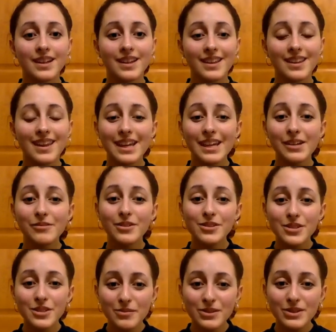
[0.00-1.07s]
Thank you all
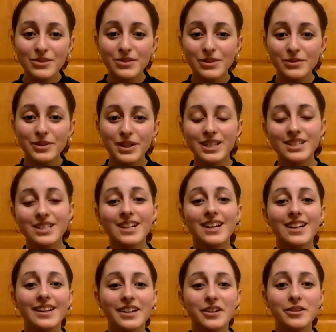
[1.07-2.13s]
so much for watching.
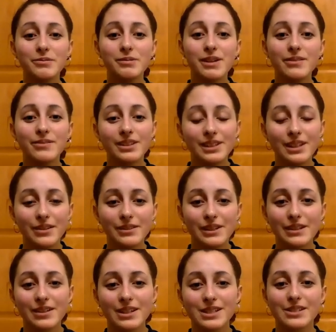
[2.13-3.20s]
I hope you have a lovely
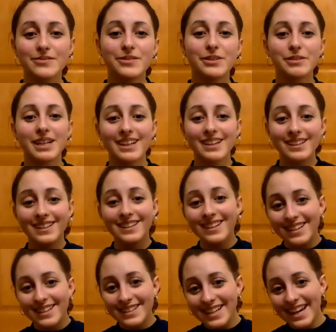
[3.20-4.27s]
rest of your week.
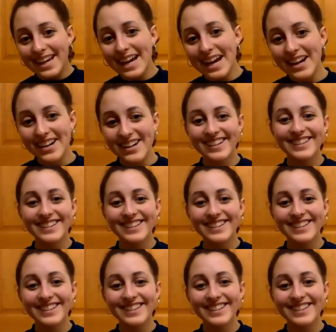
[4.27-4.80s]
Take care.